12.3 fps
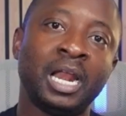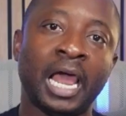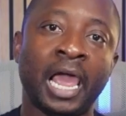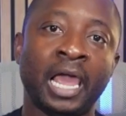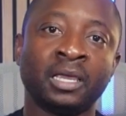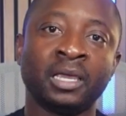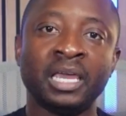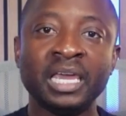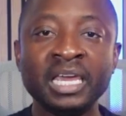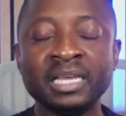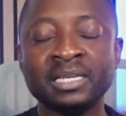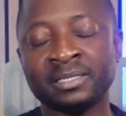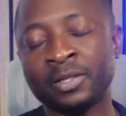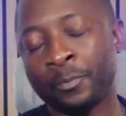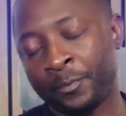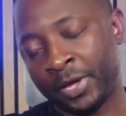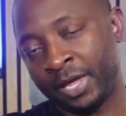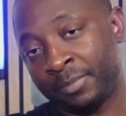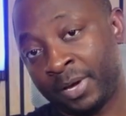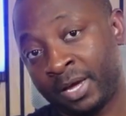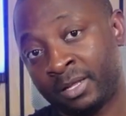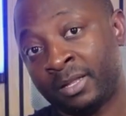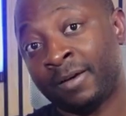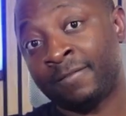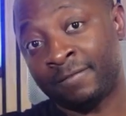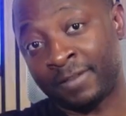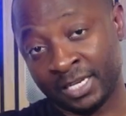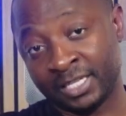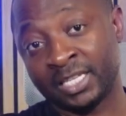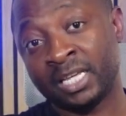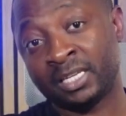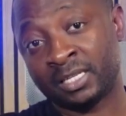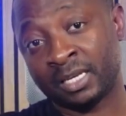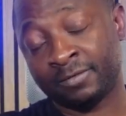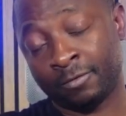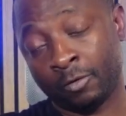like is the payment validated,